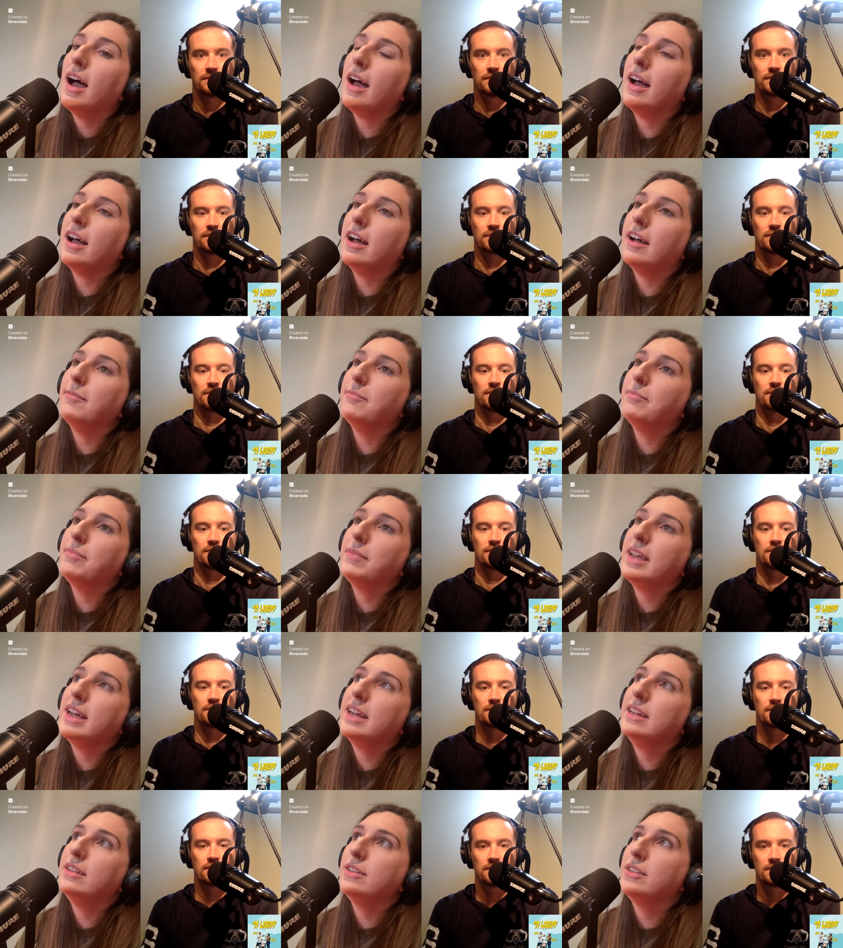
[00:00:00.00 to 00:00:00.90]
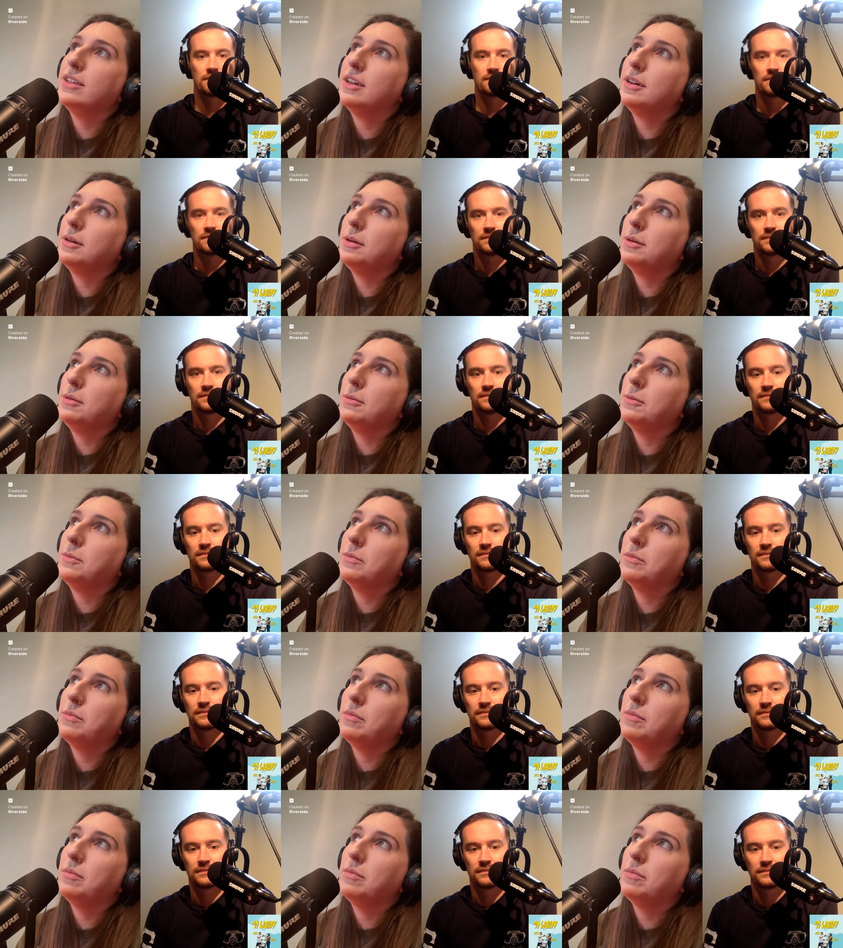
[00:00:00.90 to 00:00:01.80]
Speaker 1: Um, and so
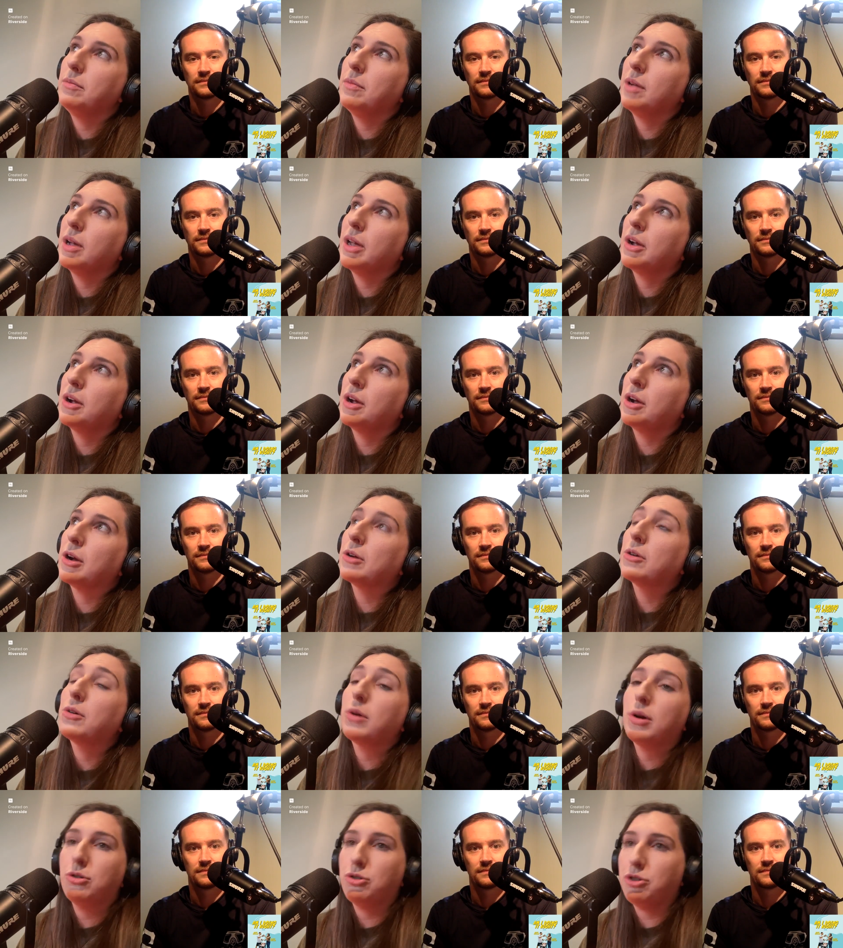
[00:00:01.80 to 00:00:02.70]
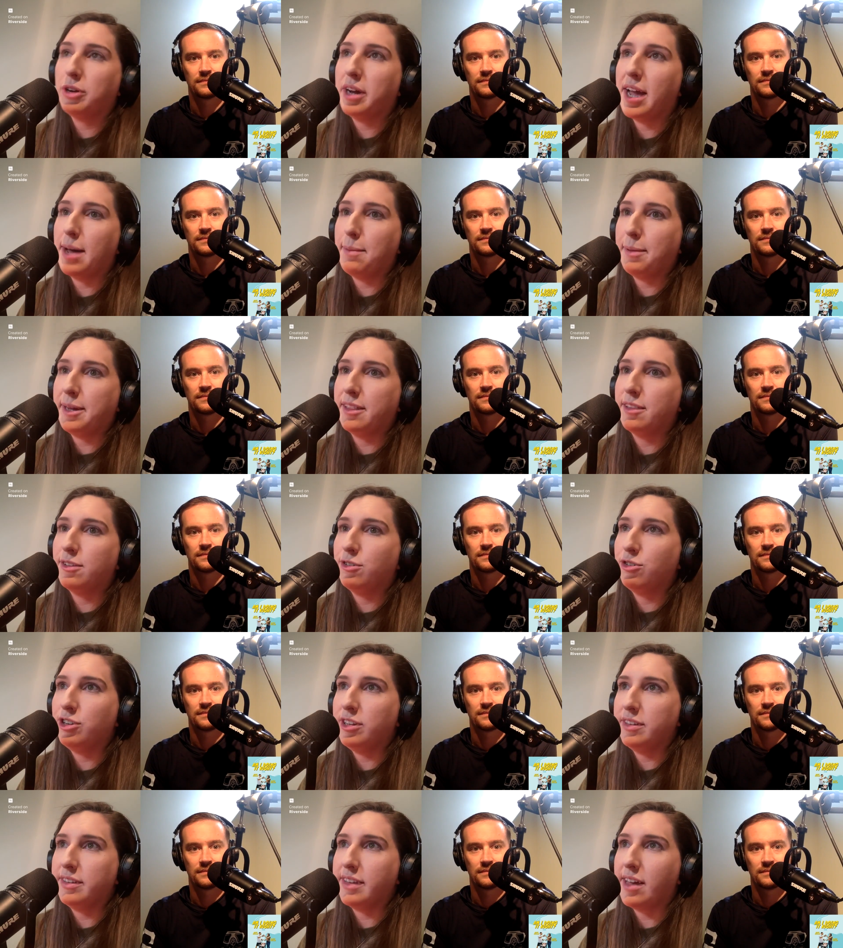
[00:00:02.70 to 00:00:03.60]
her grocery habits,
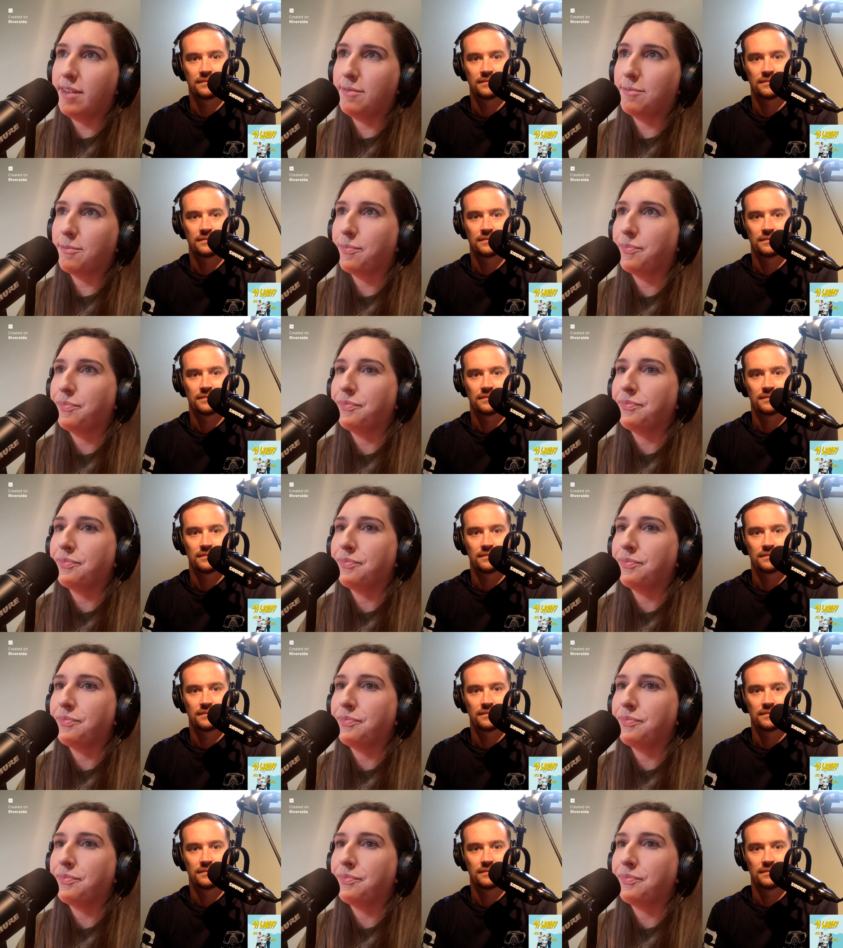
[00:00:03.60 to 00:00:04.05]
she said,